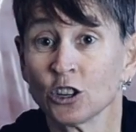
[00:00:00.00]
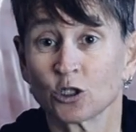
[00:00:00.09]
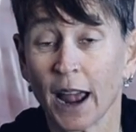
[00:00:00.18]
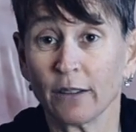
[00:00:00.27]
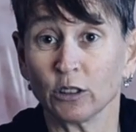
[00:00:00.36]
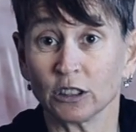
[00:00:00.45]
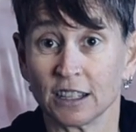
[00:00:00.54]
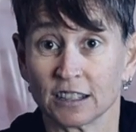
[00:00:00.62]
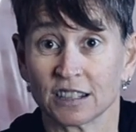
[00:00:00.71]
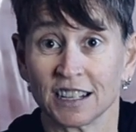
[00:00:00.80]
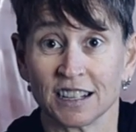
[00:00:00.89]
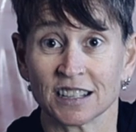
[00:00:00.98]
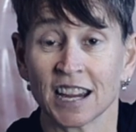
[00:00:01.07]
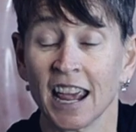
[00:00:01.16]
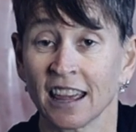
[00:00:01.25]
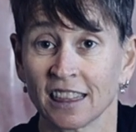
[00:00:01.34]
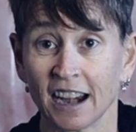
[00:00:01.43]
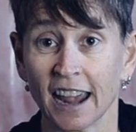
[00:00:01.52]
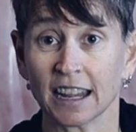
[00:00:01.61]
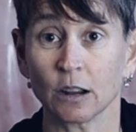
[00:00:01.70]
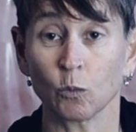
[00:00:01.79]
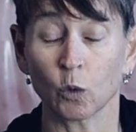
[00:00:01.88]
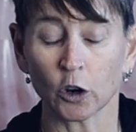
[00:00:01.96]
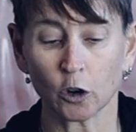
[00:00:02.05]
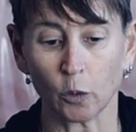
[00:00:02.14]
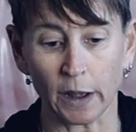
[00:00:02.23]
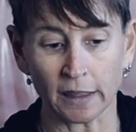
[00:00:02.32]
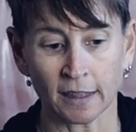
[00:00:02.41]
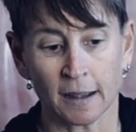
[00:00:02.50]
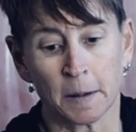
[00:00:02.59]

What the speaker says: travel distance that I can work with.